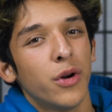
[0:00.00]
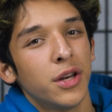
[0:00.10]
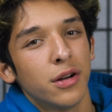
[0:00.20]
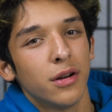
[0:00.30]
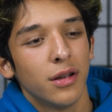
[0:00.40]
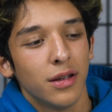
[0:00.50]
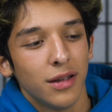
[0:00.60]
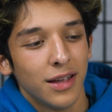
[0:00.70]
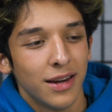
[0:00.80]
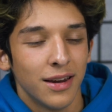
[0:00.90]
when you're
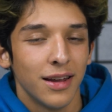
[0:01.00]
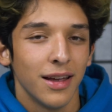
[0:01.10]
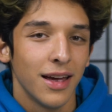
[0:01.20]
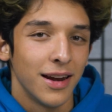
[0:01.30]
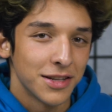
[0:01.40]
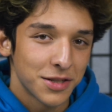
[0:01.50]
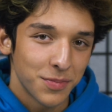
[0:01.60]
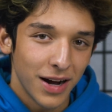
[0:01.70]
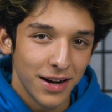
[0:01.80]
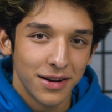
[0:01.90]
in an
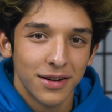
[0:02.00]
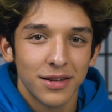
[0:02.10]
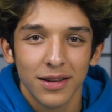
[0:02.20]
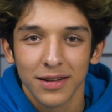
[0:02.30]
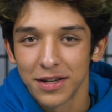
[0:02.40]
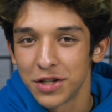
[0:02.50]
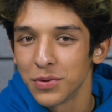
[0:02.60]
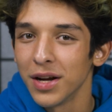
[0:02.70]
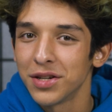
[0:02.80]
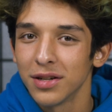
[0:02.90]
inspired like
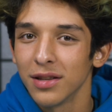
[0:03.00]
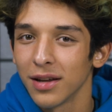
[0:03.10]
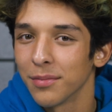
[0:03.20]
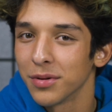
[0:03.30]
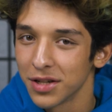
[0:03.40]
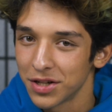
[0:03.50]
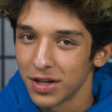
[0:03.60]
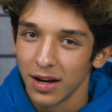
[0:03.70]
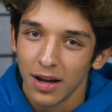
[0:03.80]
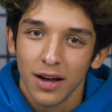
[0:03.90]
situation, like a
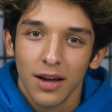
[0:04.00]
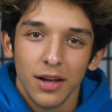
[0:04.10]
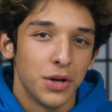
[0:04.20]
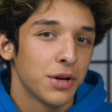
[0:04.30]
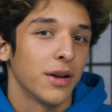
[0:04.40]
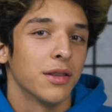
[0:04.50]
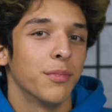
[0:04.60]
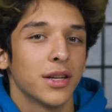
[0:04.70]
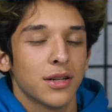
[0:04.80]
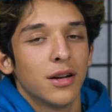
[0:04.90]
position, you can create the
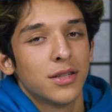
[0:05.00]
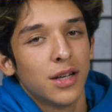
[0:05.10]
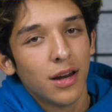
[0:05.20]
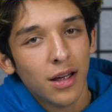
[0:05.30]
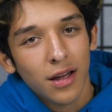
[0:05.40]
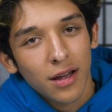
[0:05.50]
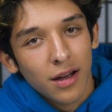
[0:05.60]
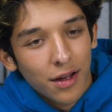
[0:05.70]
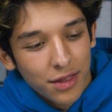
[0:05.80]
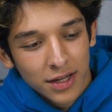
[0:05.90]
best content.
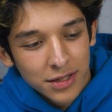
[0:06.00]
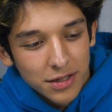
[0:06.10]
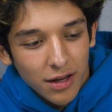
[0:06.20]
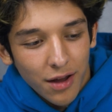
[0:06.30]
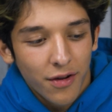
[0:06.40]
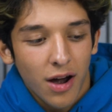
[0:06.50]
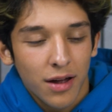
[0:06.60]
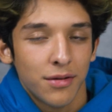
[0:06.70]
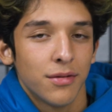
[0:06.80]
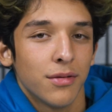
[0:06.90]
Things have
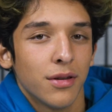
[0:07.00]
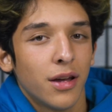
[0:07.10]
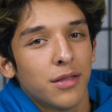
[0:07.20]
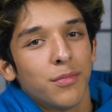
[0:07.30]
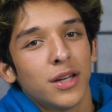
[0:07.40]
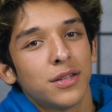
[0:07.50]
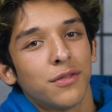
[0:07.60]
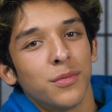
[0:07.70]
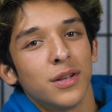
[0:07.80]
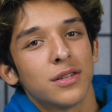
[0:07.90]
gotten not the best
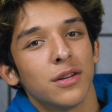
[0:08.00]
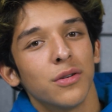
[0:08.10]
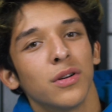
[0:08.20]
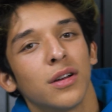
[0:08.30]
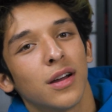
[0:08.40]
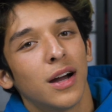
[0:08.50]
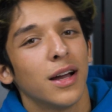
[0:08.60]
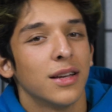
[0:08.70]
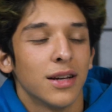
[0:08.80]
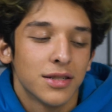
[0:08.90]
for me, so
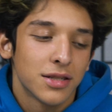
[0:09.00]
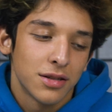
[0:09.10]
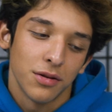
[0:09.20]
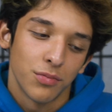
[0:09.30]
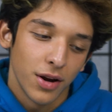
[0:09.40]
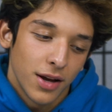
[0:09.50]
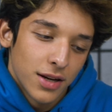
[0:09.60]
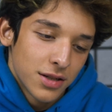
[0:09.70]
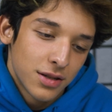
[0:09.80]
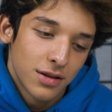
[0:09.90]
I just took a break. I
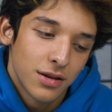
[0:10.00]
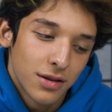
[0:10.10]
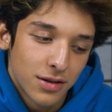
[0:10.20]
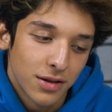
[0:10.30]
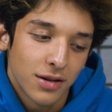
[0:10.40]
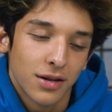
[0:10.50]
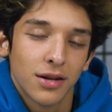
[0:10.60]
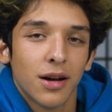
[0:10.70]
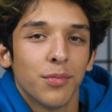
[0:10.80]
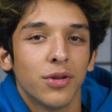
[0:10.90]
just took a
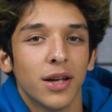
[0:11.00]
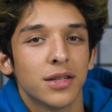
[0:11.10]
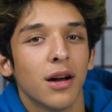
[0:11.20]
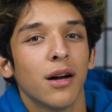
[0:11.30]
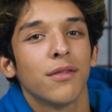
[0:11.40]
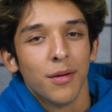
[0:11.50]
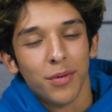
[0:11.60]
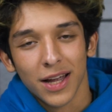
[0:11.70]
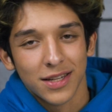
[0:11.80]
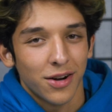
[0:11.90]
couple days off.
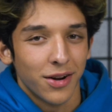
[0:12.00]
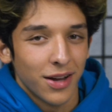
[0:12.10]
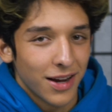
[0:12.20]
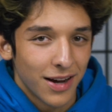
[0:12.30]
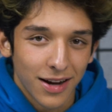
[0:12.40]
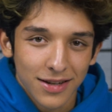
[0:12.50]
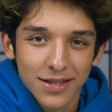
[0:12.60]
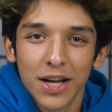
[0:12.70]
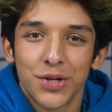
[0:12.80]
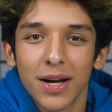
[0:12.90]
But yeah, sorry, I got
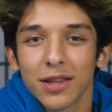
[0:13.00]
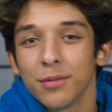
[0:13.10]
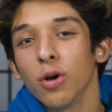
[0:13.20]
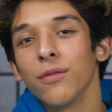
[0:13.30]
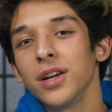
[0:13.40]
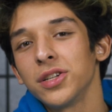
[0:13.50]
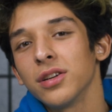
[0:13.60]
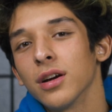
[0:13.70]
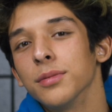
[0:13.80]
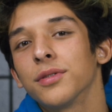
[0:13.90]
sidetracked. The
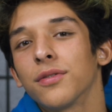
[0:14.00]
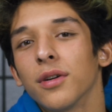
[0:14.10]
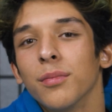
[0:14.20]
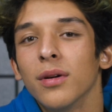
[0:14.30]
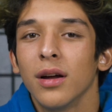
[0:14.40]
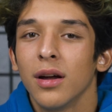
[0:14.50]
motivation comes from